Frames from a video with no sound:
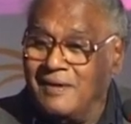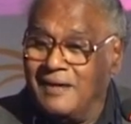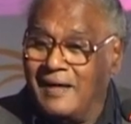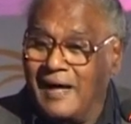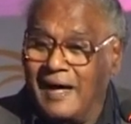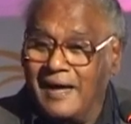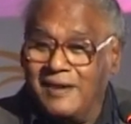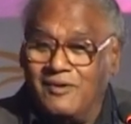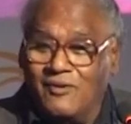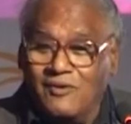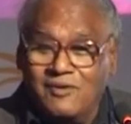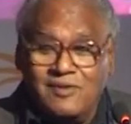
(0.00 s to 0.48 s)

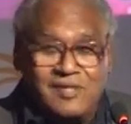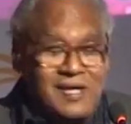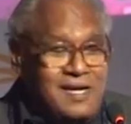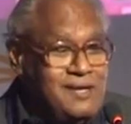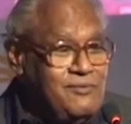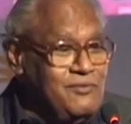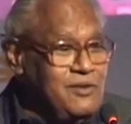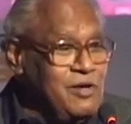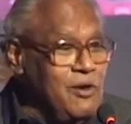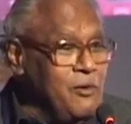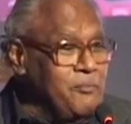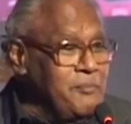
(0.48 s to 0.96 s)
I don't
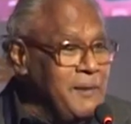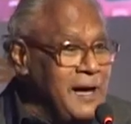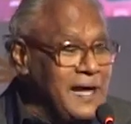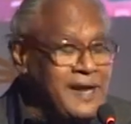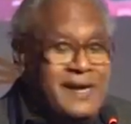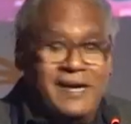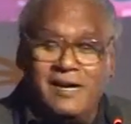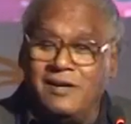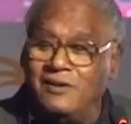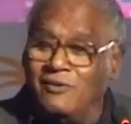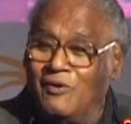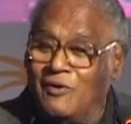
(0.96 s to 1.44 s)
think we are
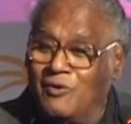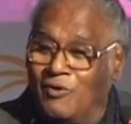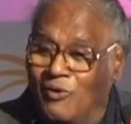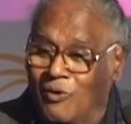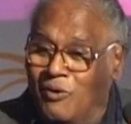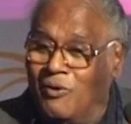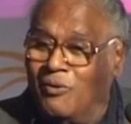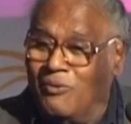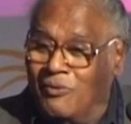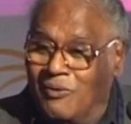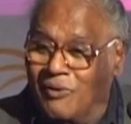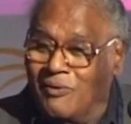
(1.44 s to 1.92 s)
married, you
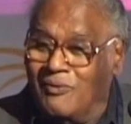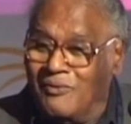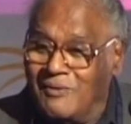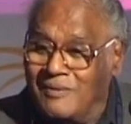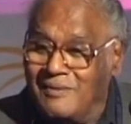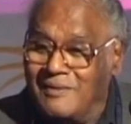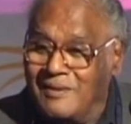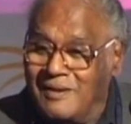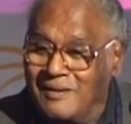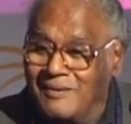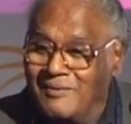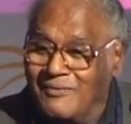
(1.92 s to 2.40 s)
know,
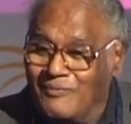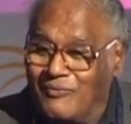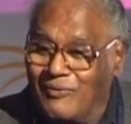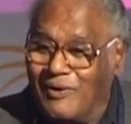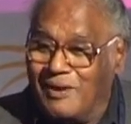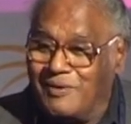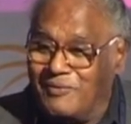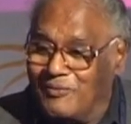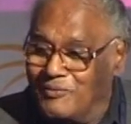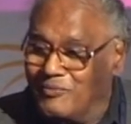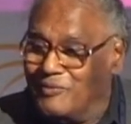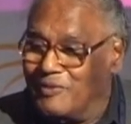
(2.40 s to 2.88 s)

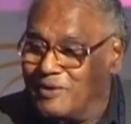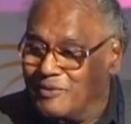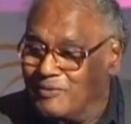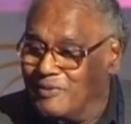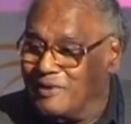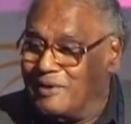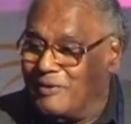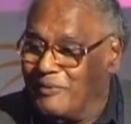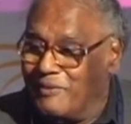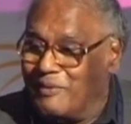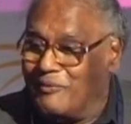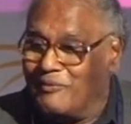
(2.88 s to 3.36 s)
but
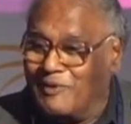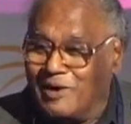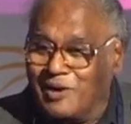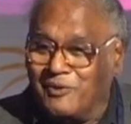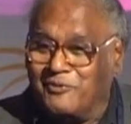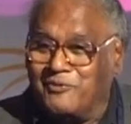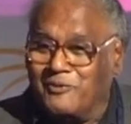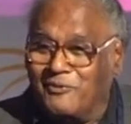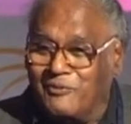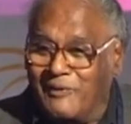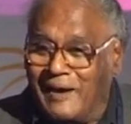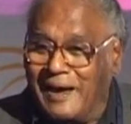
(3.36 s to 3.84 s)
you're a
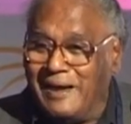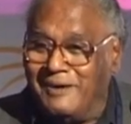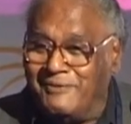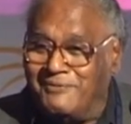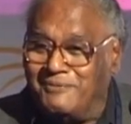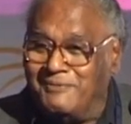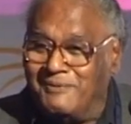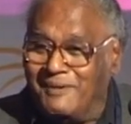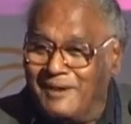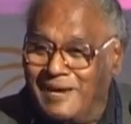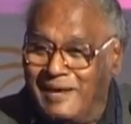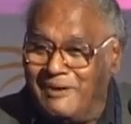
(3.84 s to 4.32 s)
wonderful
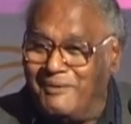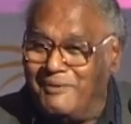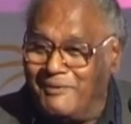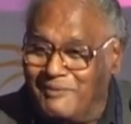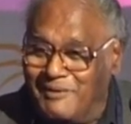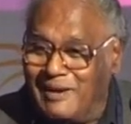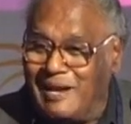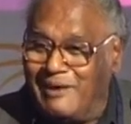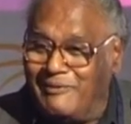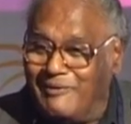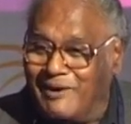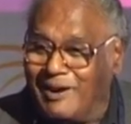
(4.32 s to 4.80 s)
wife,
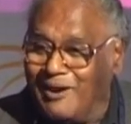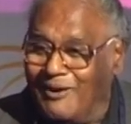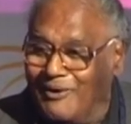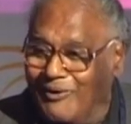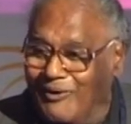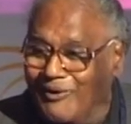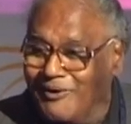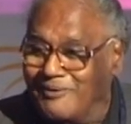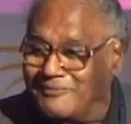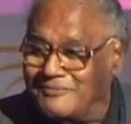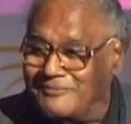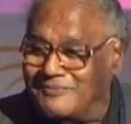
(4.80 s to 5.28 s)
leave her
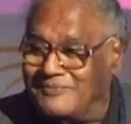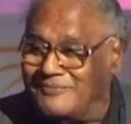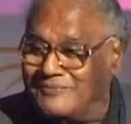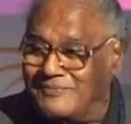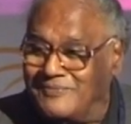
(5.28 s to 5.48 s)
alone.